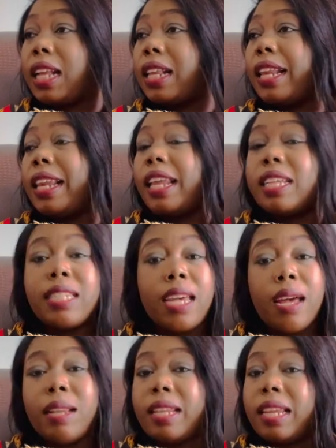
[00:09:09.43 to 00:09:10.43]

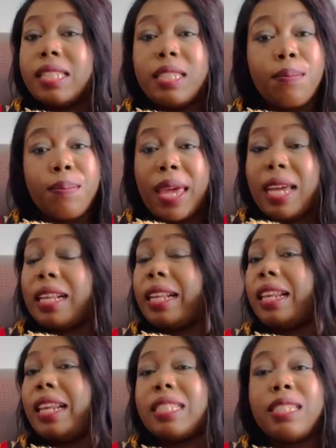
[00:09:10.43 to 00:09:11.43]
letty
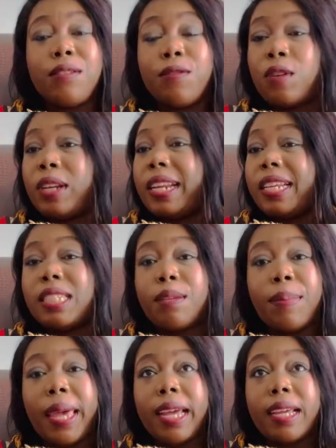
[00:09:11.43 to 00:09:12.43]

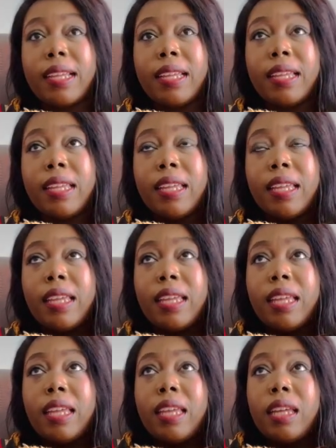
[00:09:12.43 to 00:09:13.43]
bag.
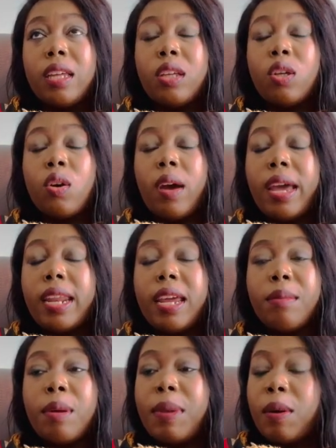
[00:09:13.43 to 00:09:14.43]
Sure, and I
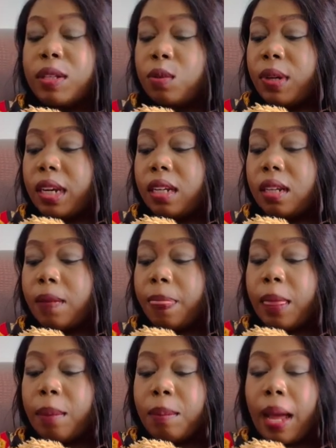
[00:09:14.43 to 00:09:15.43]
remember I was wearing
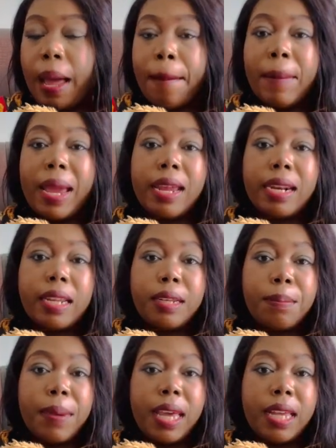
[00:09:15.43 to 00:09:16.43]
my
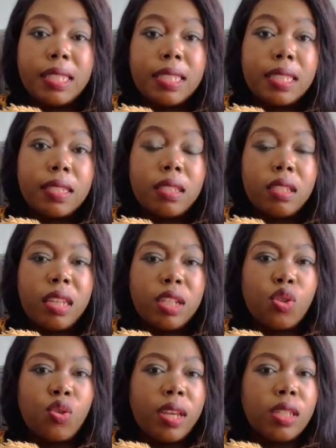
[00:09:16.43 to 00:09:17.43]
red pants, the
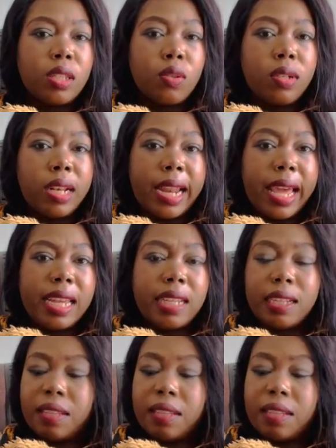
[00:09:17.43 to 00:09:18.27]
tracksuit, like